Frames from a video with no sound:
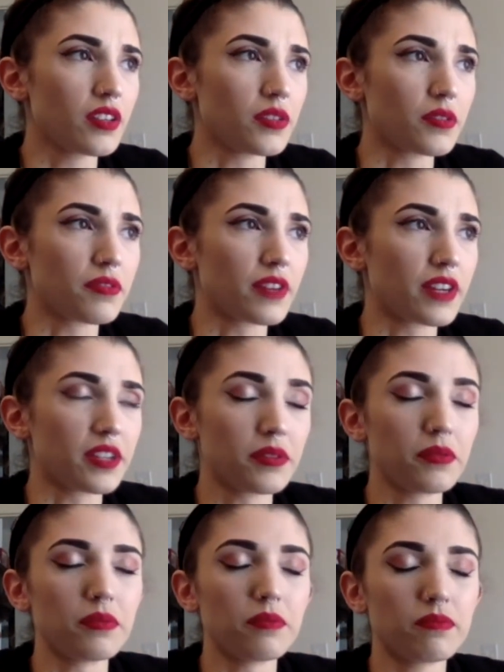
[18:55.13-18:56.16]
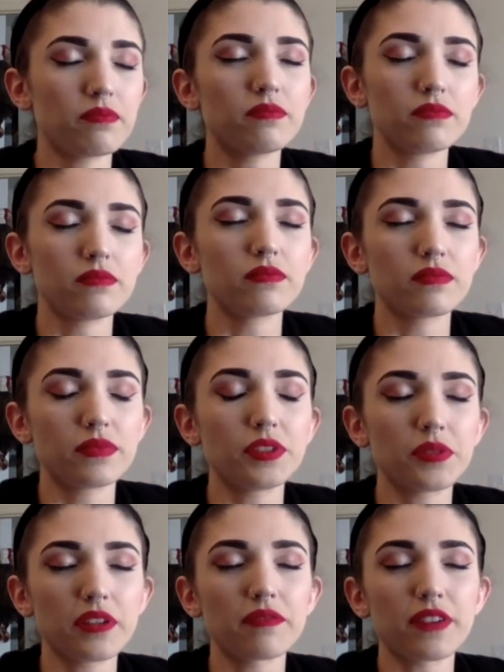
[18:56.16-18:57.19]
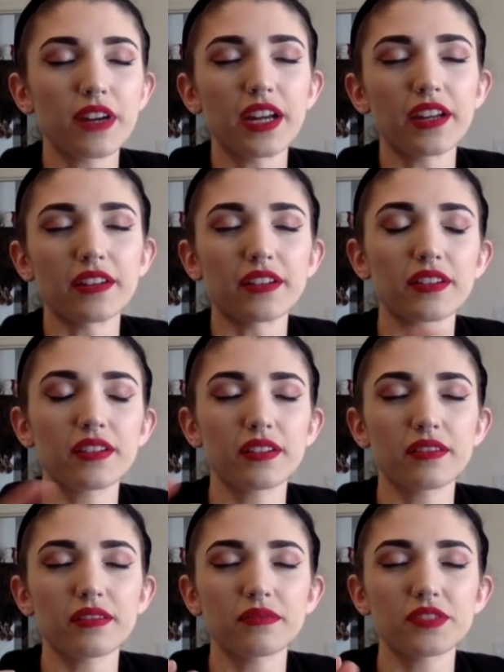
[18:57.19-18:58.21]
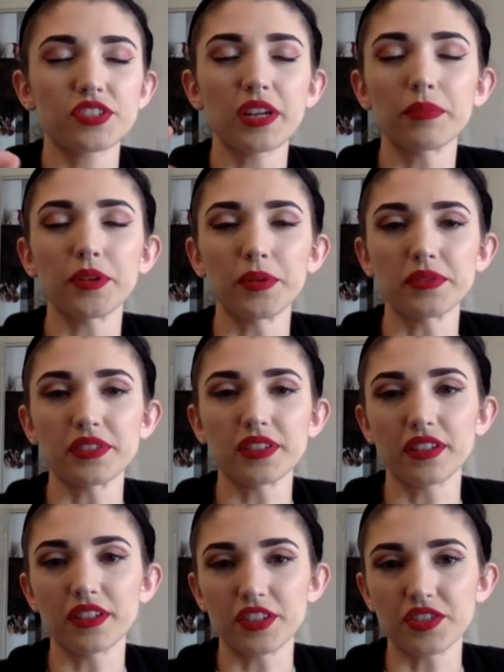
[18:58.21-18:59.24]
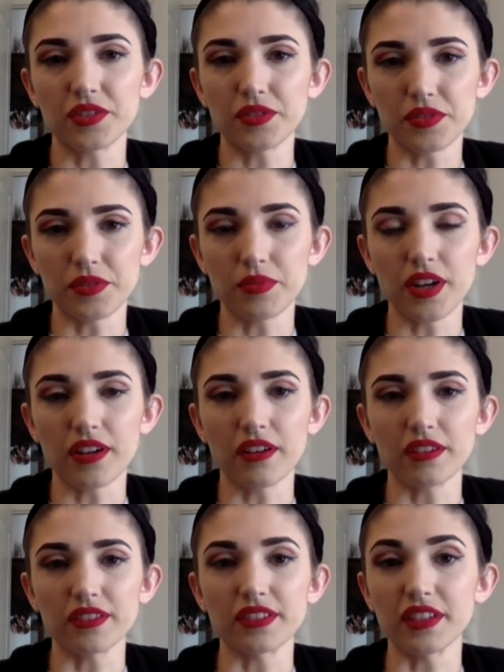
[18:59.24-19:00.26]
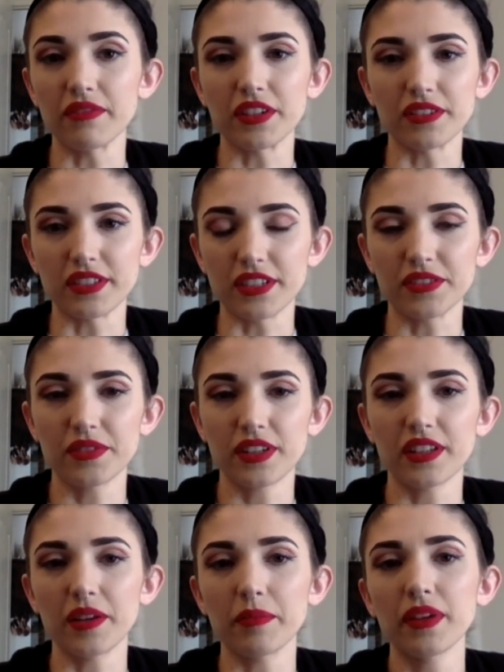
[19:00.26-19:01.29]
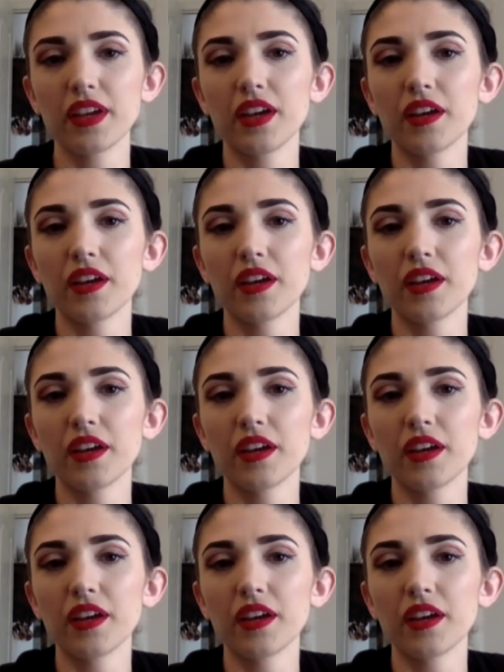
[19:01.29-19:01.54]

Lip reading: you'll find you can find shampoos and conditioners or products that say Vidal Sassoon on them.